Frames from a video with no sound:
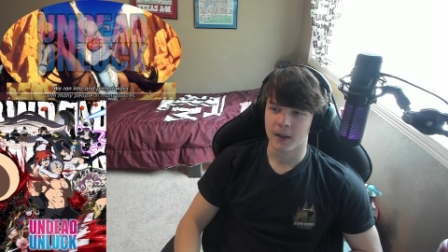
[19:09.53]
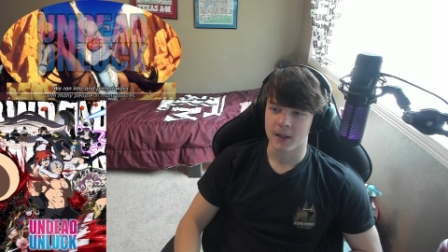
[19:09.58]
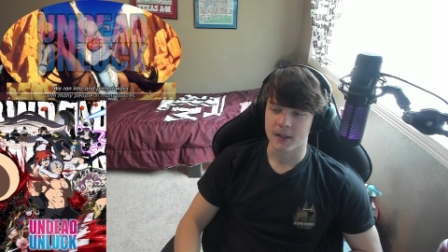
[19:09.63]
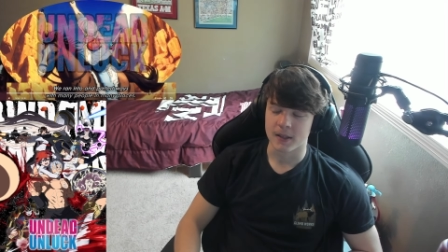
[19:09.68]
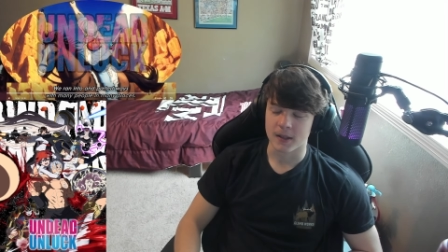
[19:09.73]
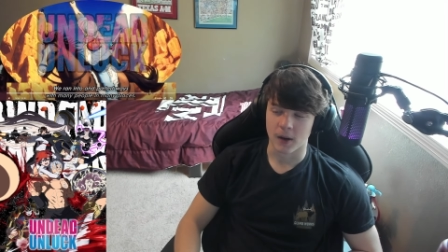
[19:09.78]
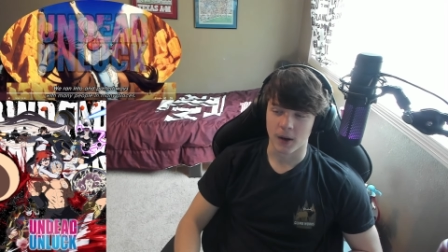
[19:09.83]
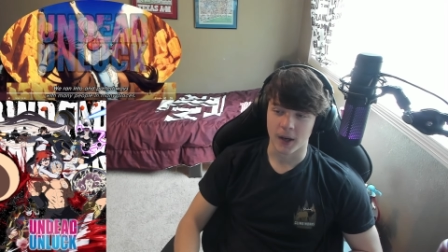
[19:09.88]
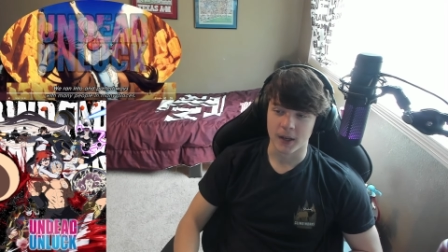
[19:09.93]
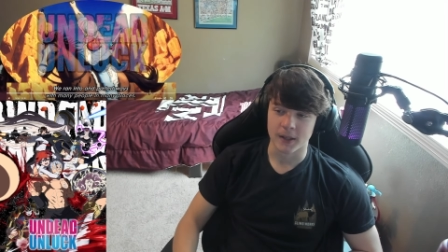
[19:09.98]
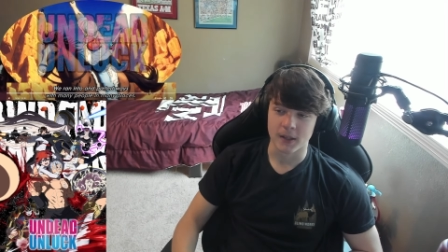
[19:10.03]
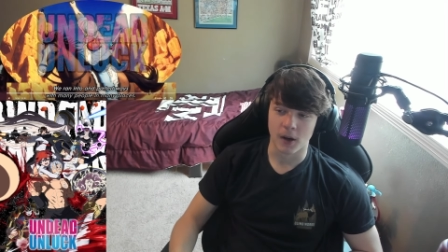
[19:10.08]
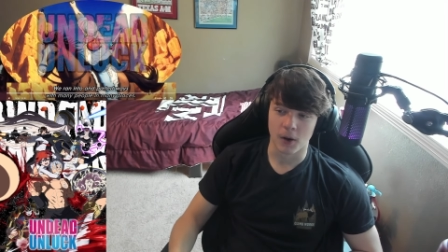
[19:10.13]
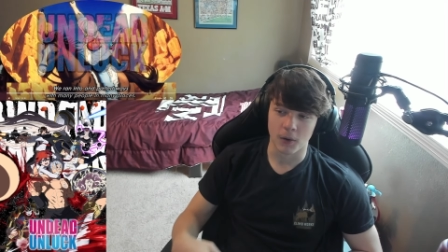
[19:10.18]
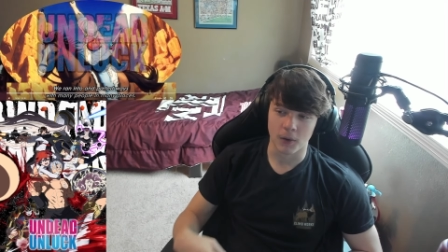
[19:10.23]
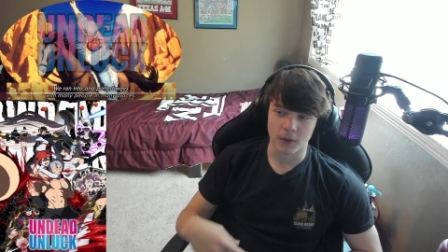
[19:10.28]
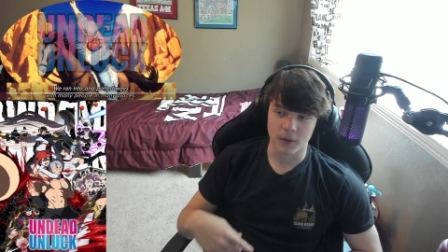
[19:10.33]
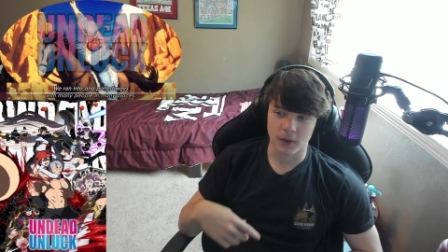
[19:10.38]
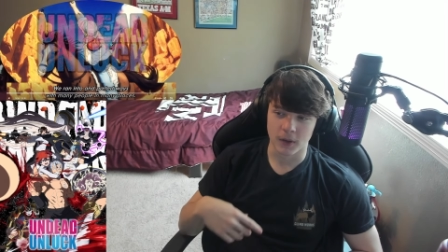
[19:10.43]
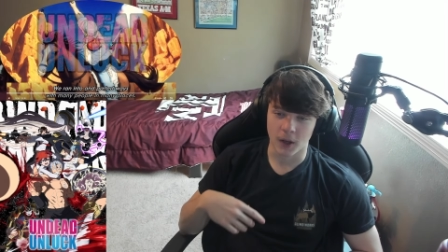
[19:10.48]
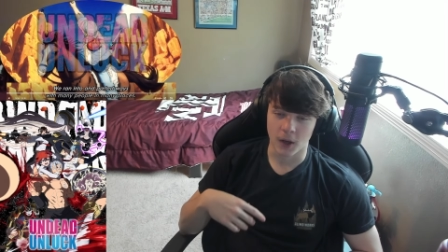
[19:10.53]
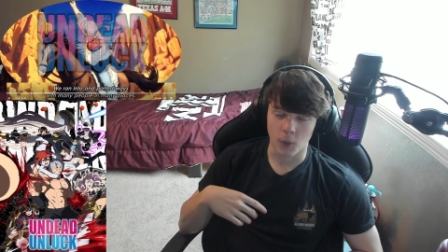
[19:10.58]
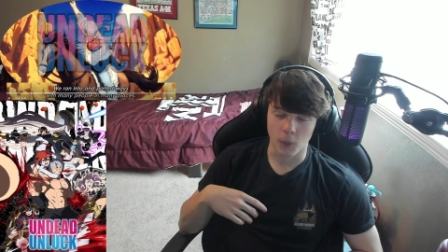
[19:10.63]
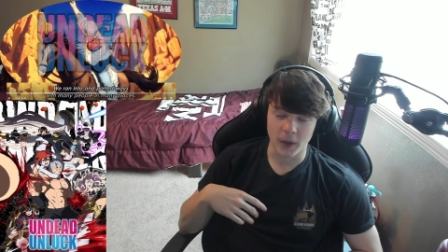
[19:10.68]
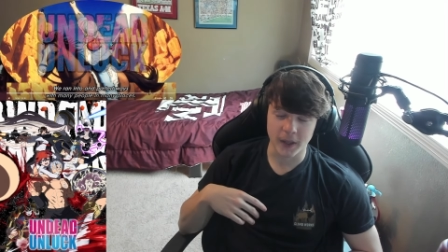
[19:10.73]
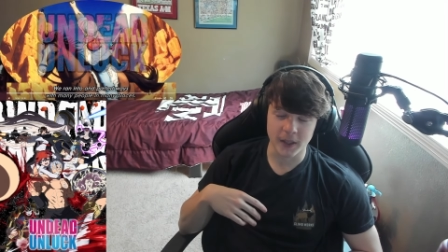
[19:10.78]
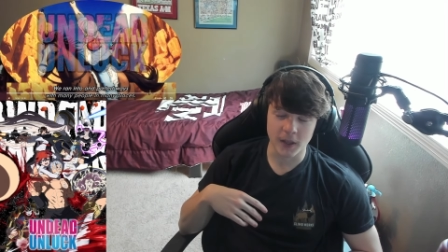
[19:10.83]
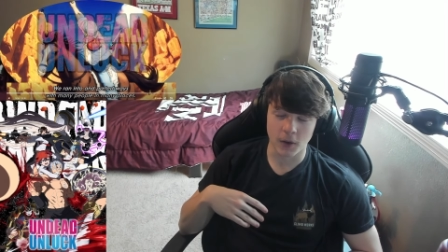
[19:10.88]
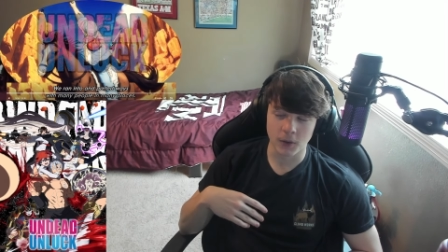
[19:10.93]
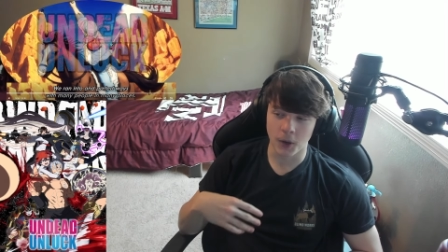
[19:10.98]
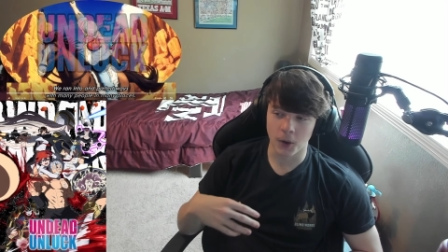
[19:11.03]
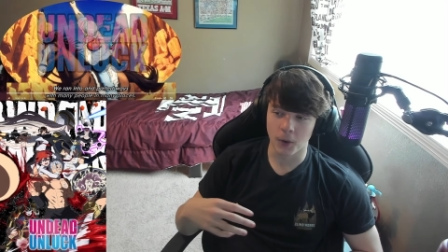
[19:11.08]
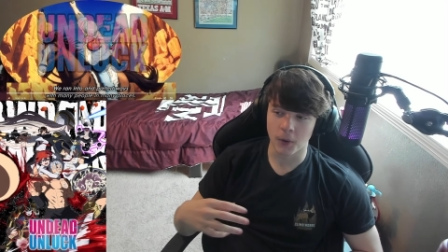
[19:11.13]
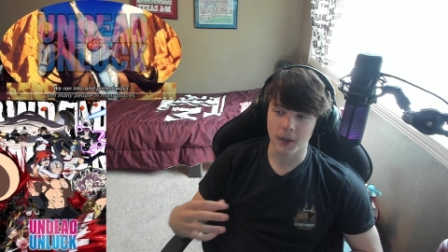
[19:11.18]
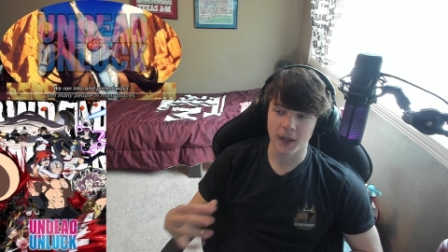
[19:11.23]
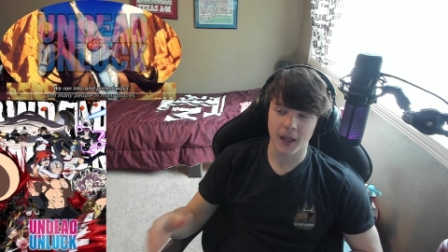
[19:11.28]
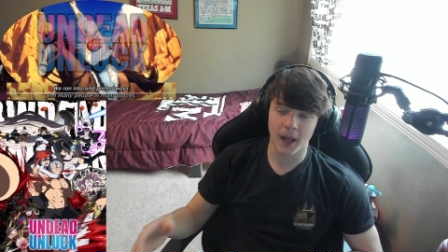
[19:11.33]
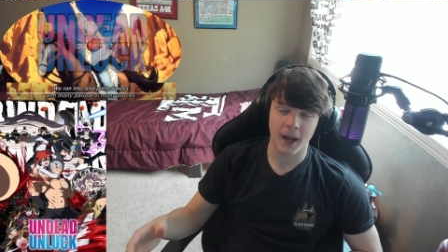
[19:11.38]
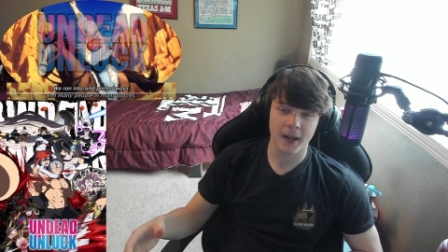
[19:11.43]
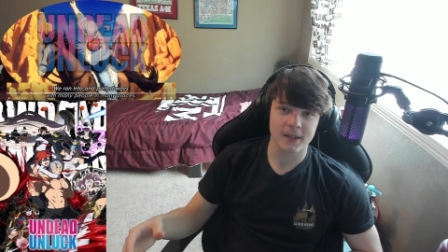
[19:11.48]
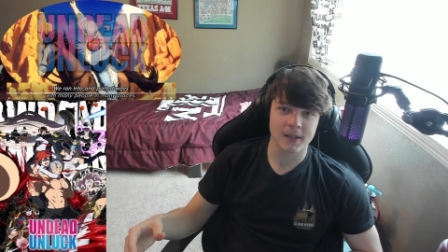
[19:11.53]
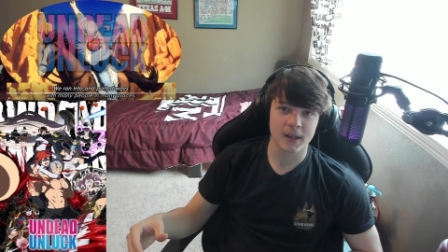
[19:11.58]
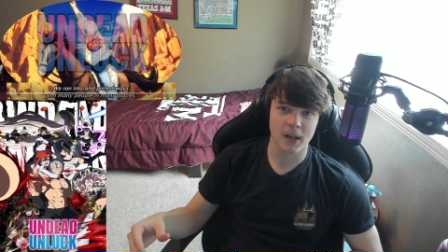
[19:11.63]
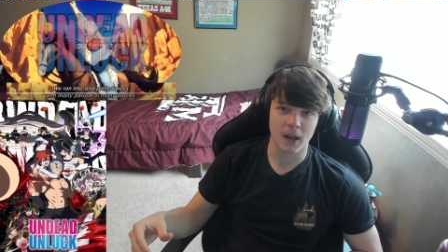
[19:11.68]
So I don't know, we don't know yet